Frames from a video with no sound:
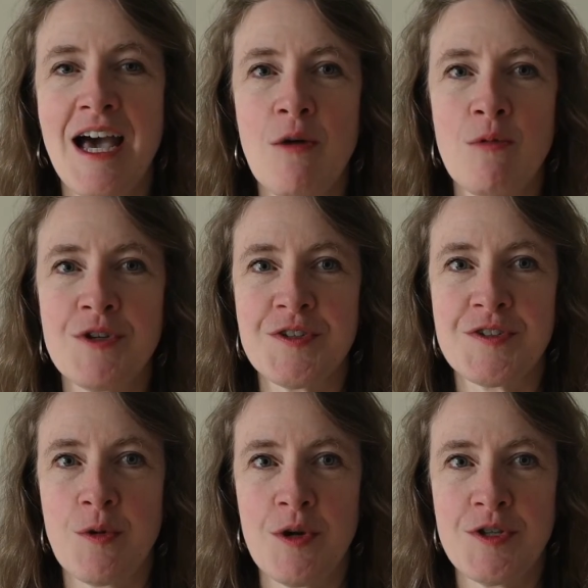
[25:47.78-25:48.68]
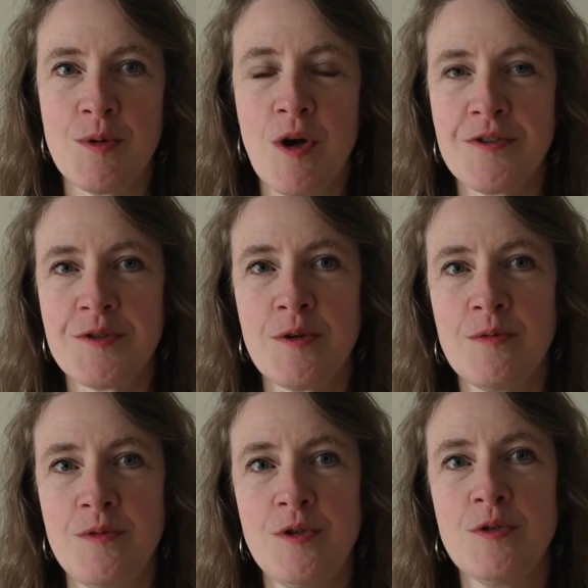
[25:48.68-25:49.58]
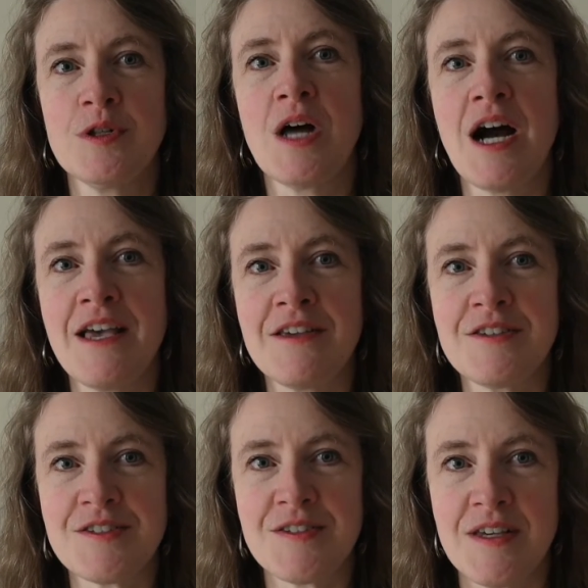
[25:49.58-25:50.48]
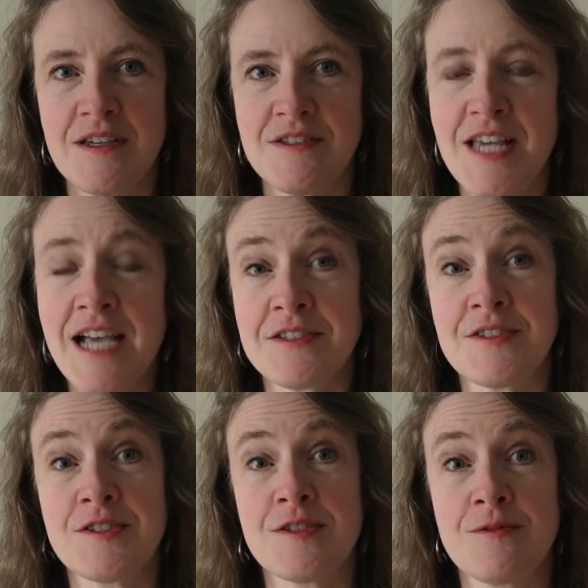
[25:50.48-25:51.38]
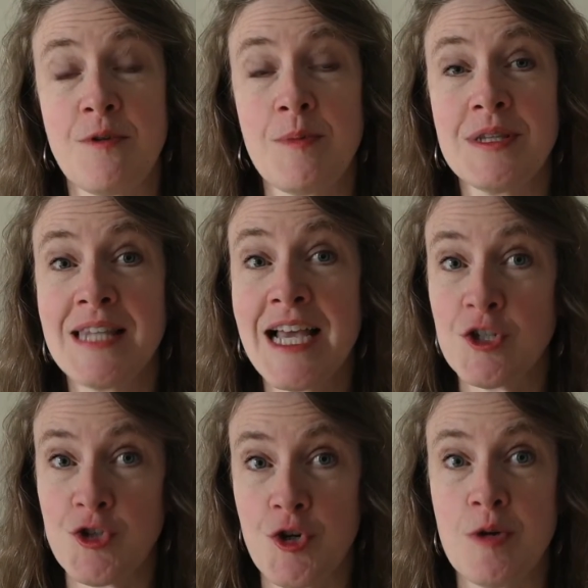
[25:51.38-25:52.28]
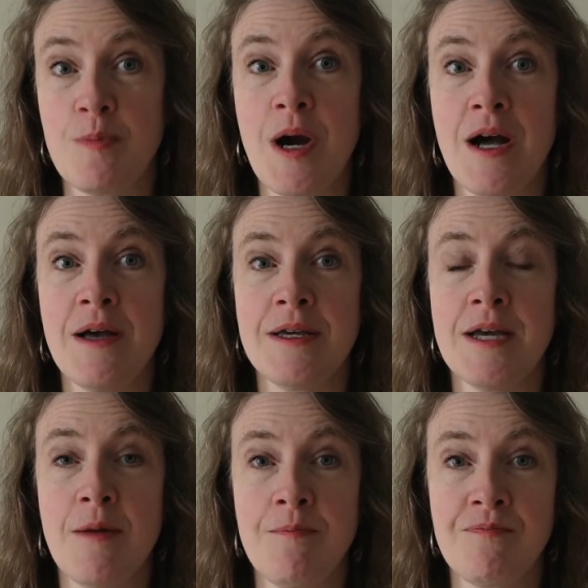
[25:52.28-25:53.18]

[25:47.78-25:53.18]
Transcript: which is going to also utilize texts from a lecture by